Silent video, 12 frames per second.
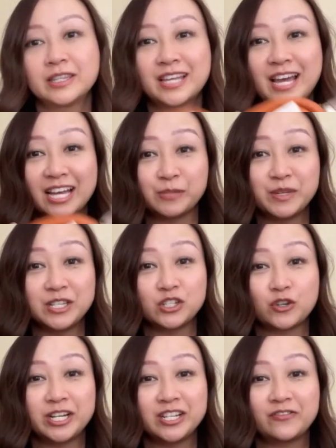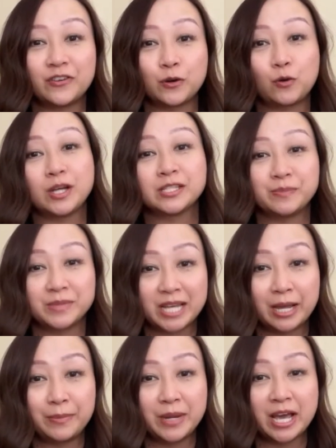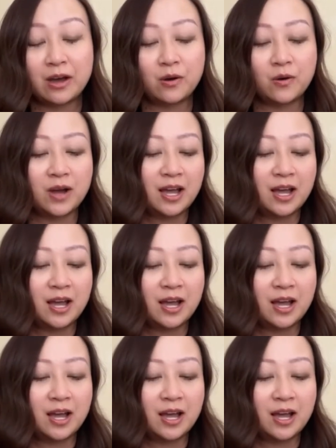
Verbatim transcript: that has been trending for quite some time now.